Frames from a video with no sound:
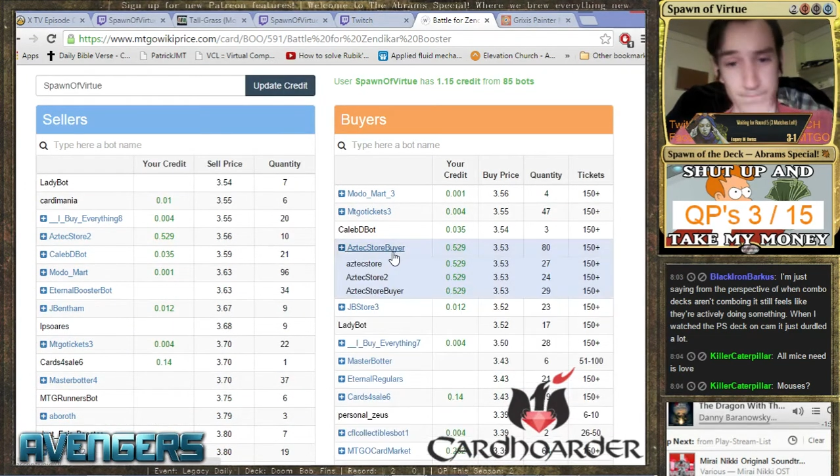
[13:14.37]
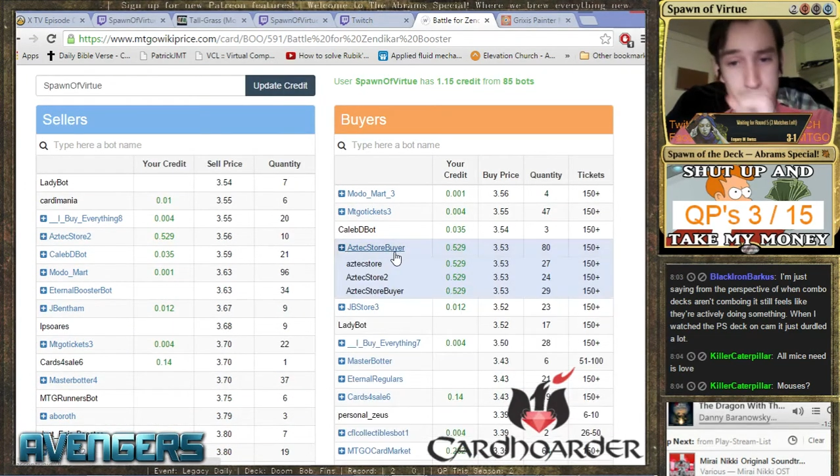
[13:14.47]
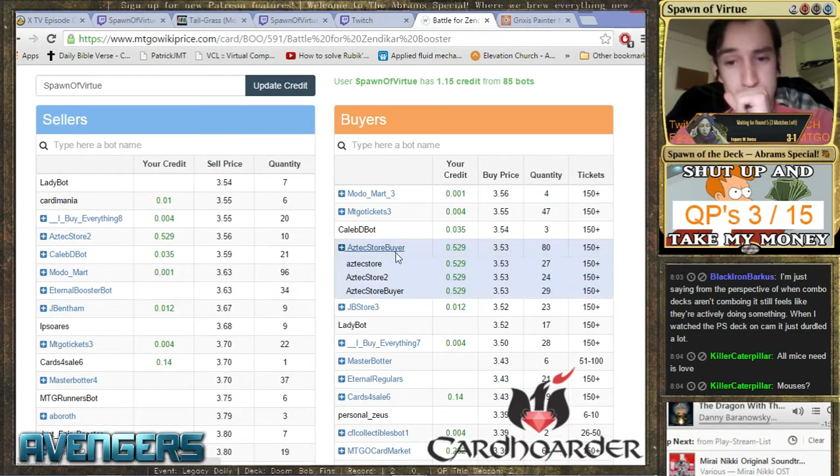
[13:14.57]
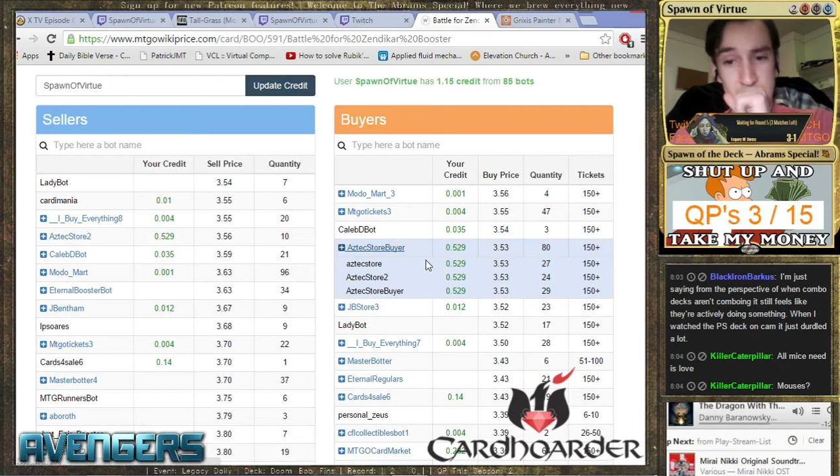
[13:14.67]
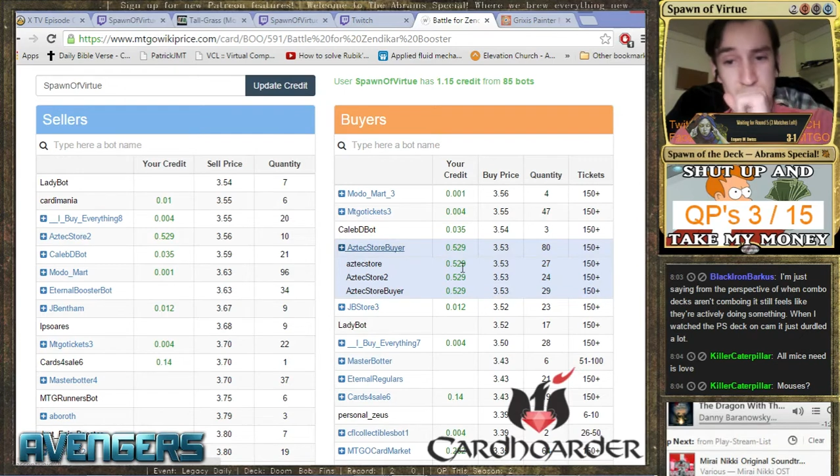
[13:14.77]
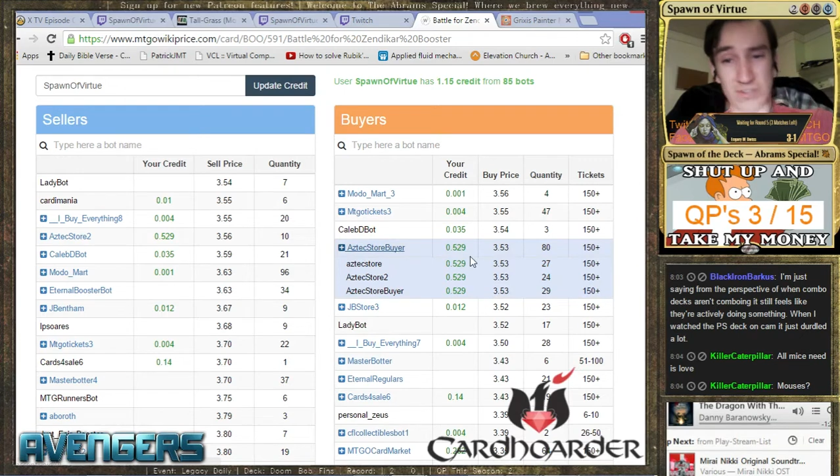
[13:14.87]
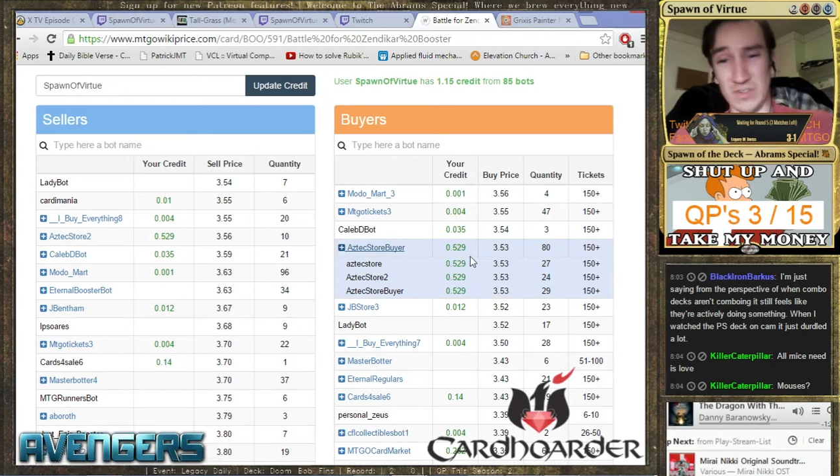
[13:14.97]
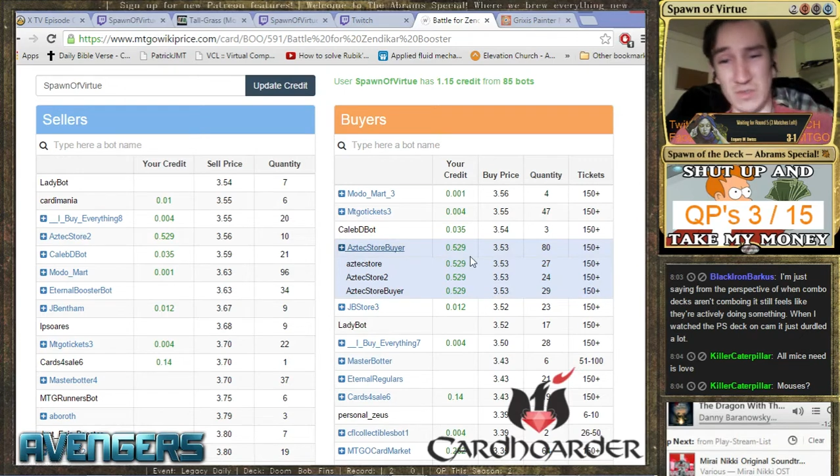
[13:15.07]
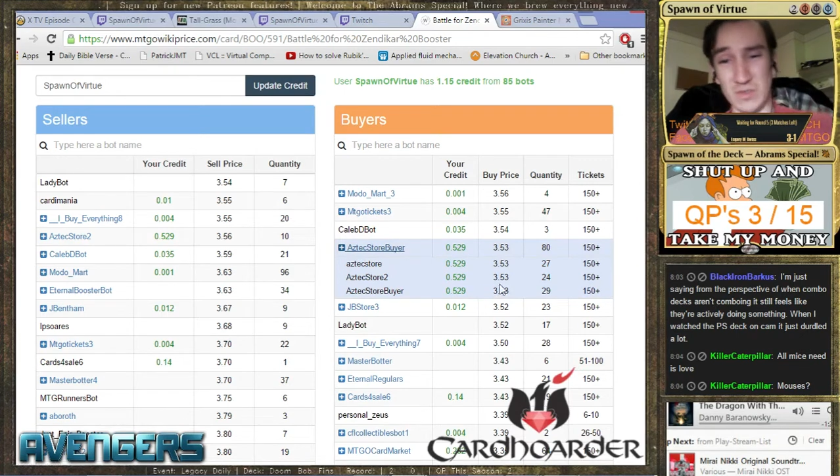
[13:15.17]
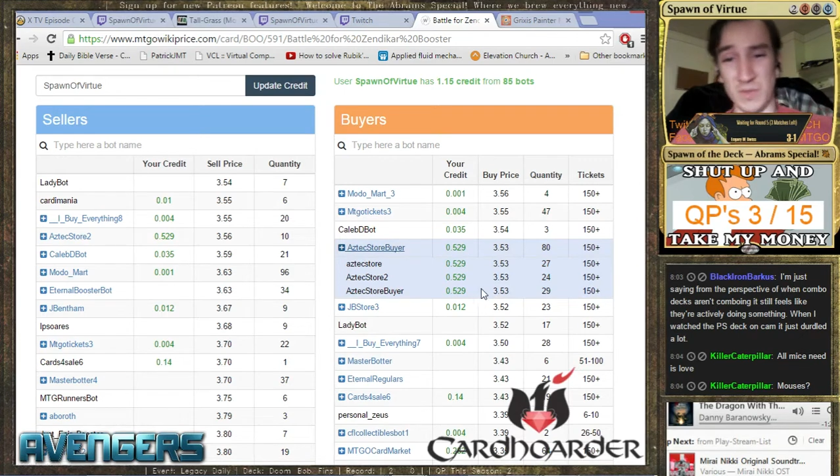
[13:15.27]

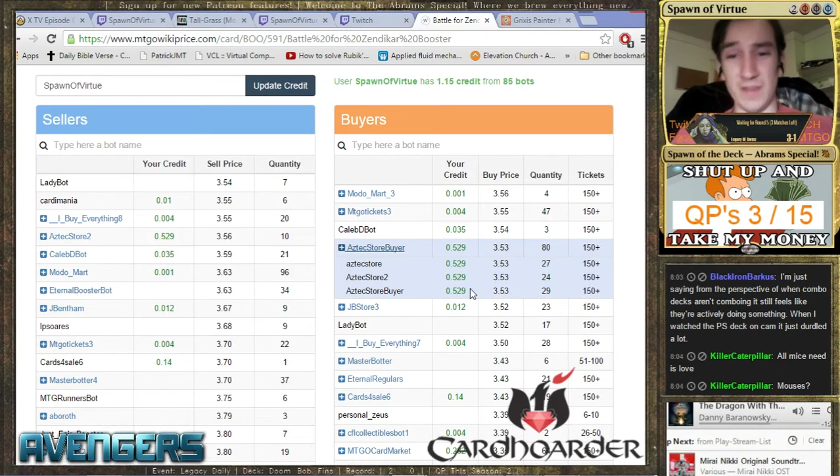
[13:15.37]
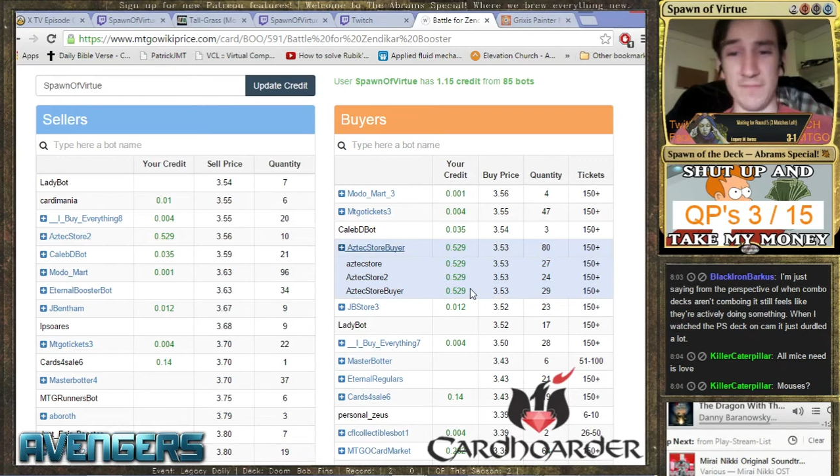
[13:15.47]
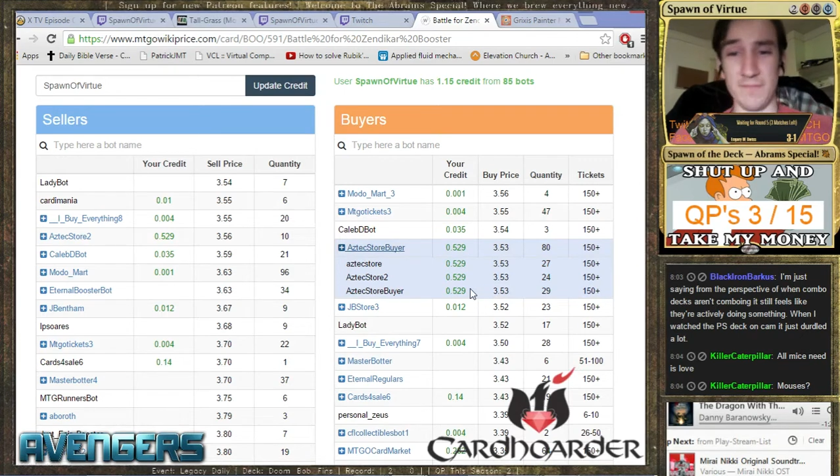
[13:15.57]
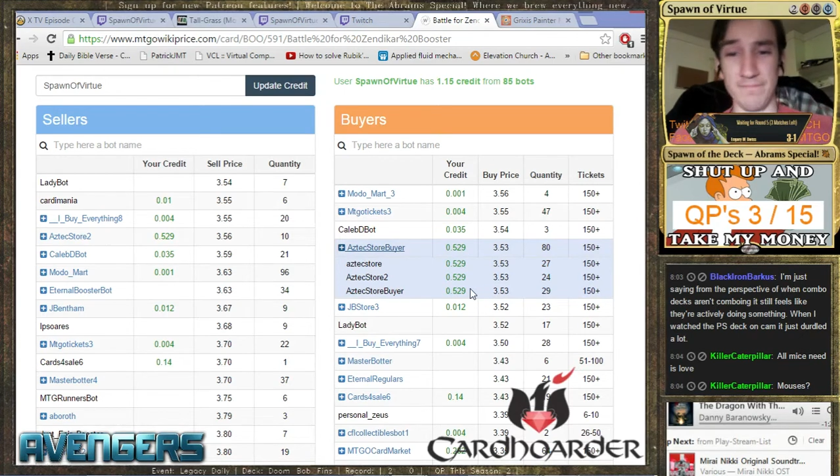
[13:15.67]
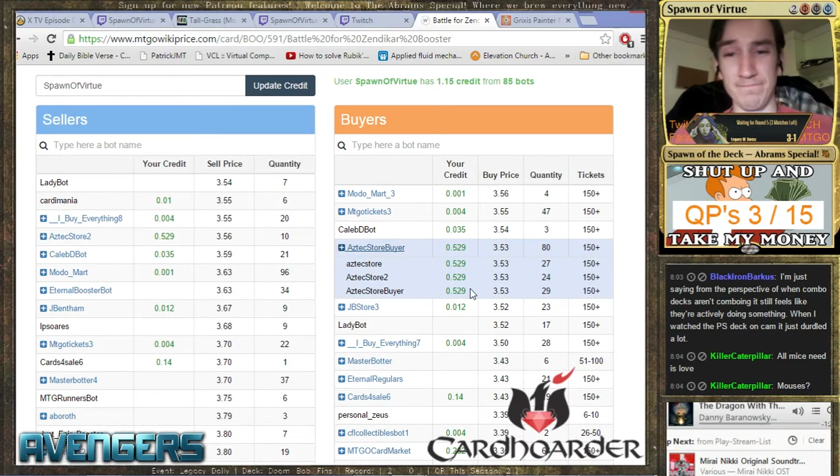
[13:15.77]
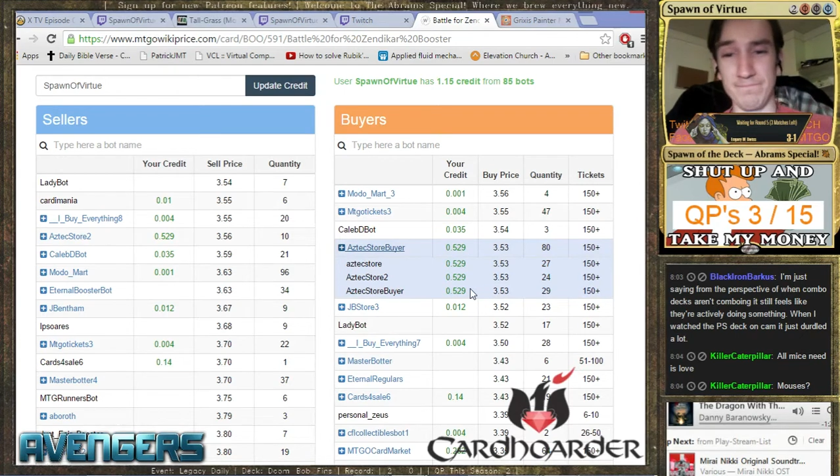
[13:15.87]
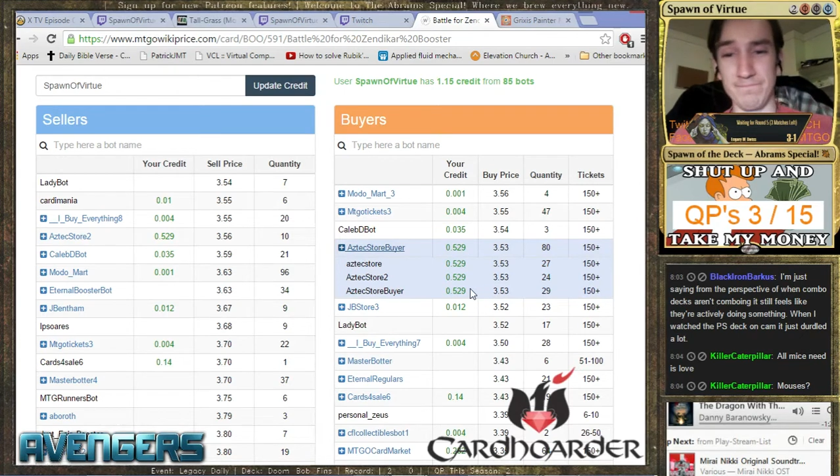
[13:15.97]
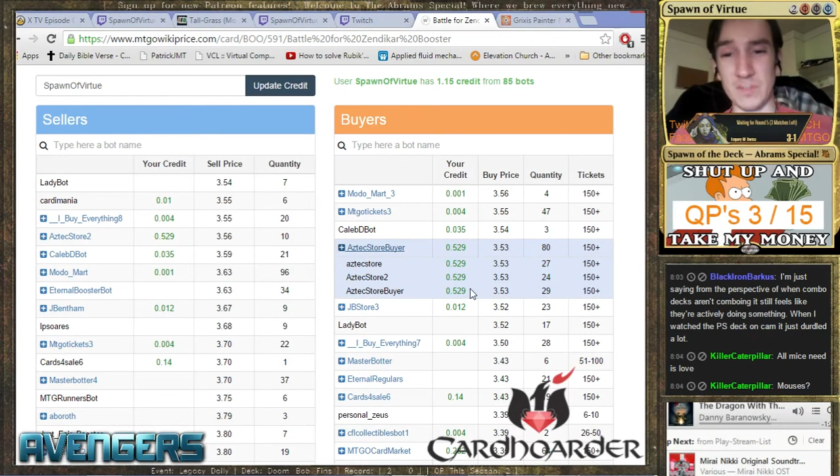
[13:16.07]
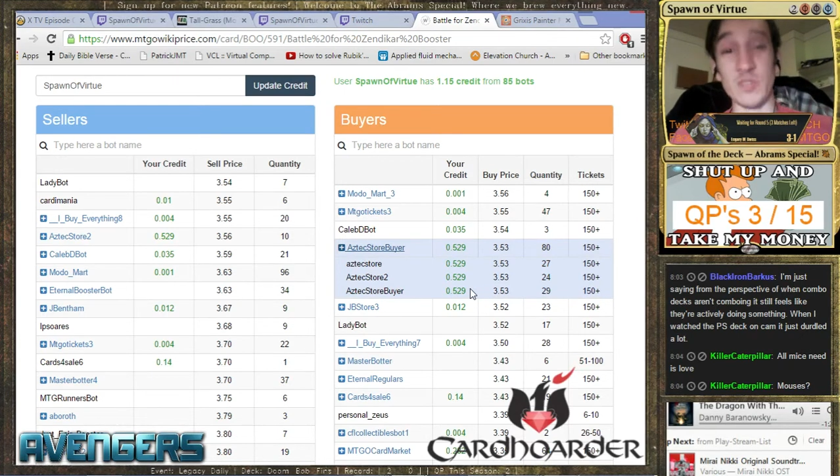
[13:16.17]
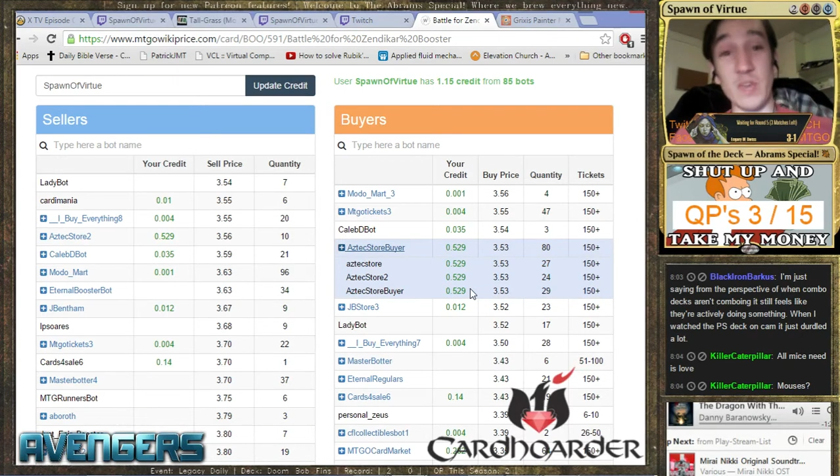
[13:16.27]
Excuse me.
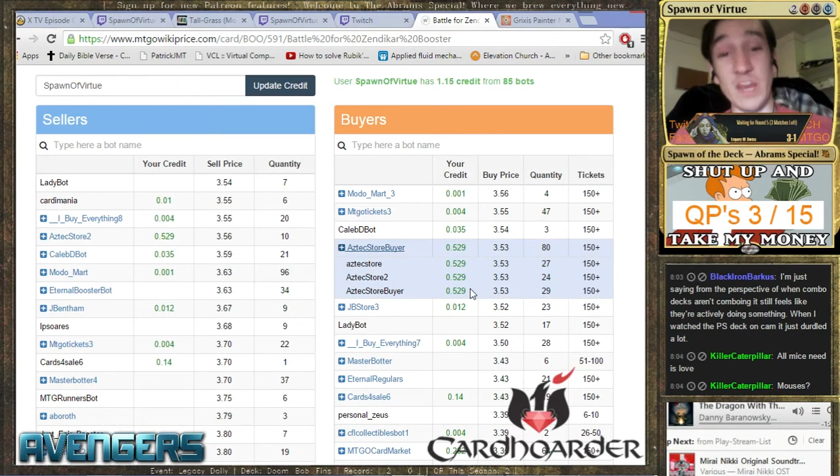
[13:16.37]
So if we